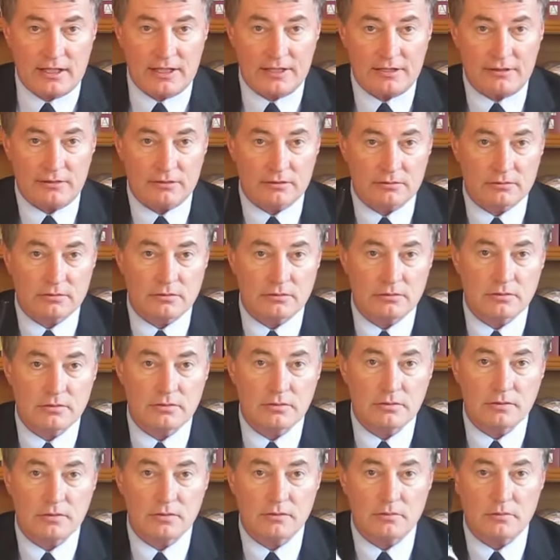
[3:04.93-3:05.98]
lighter.
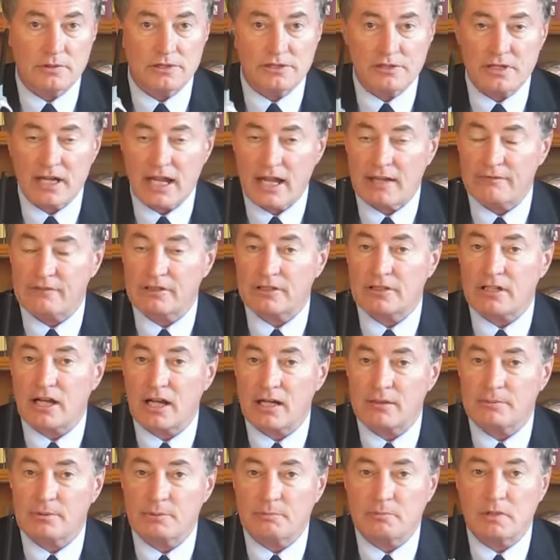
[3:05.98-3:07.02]
What you have in
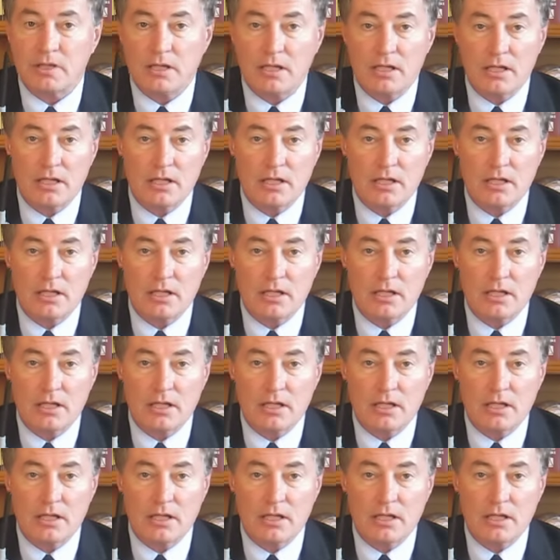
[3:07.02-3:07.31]
carbon